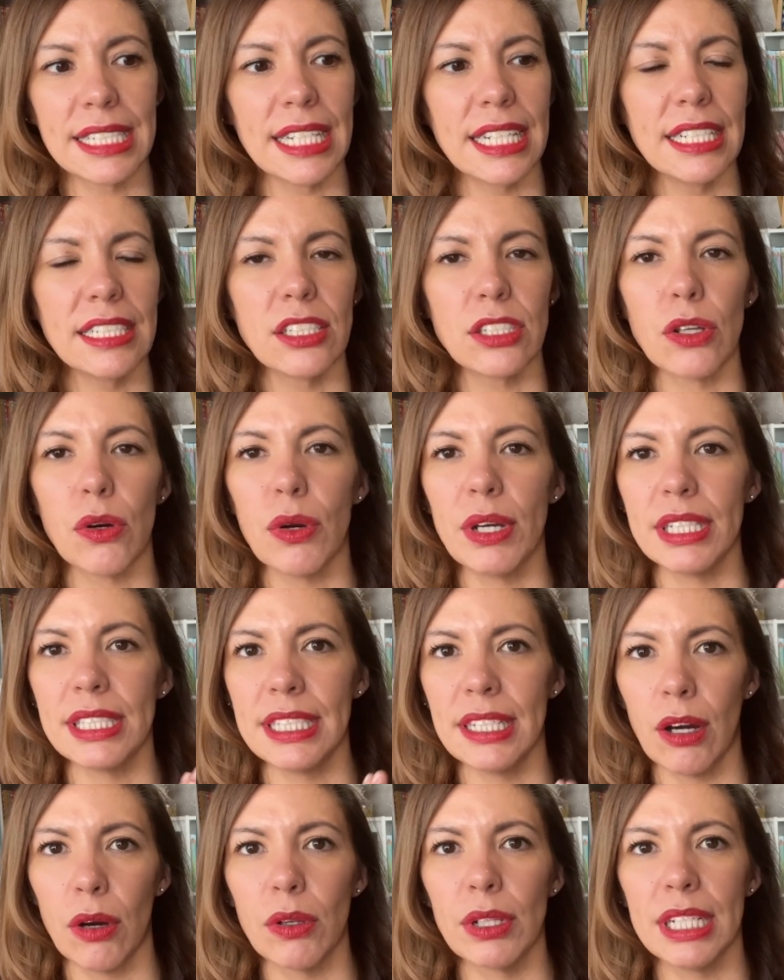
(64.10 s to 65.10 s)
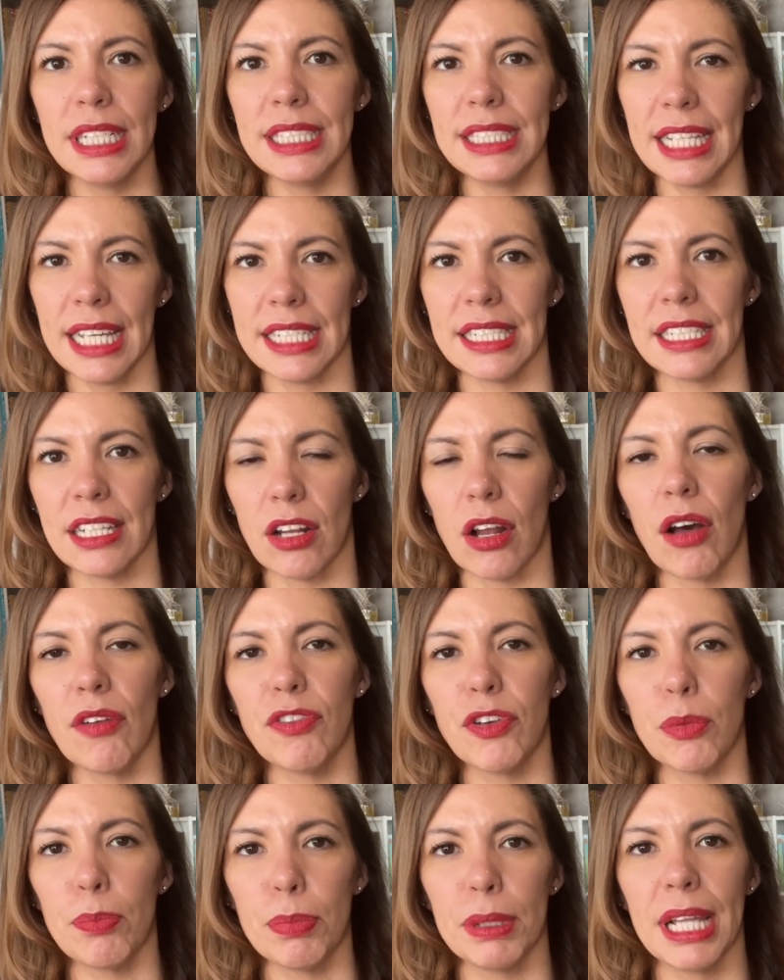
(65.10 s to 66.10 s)
it. So it totally takes it
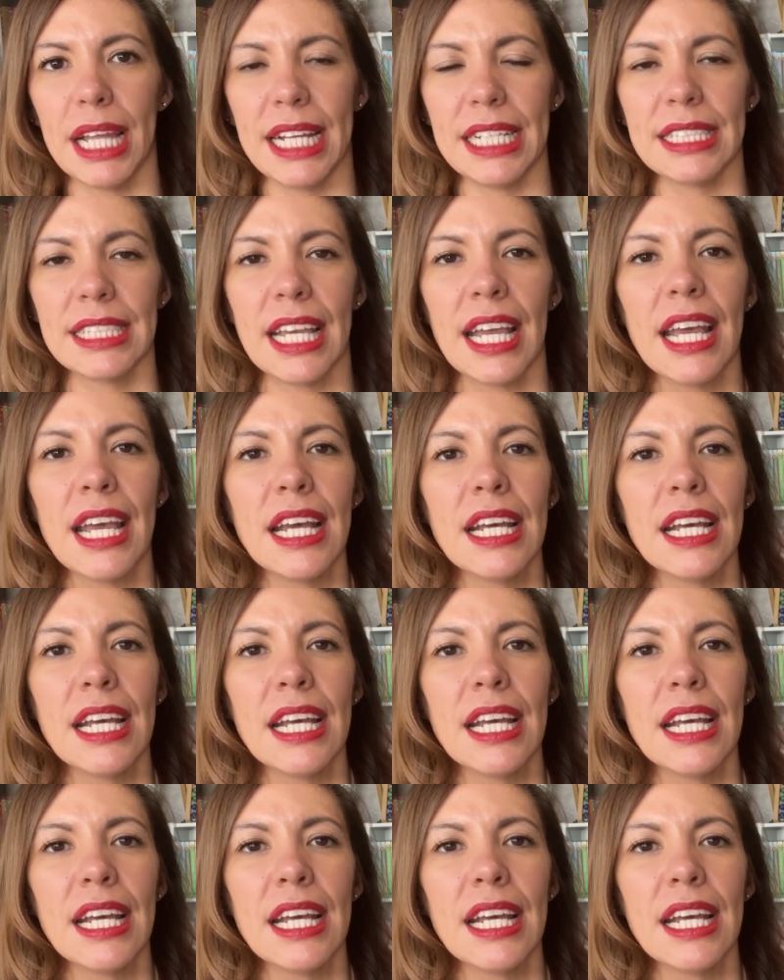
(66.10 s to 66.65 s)
off your plate.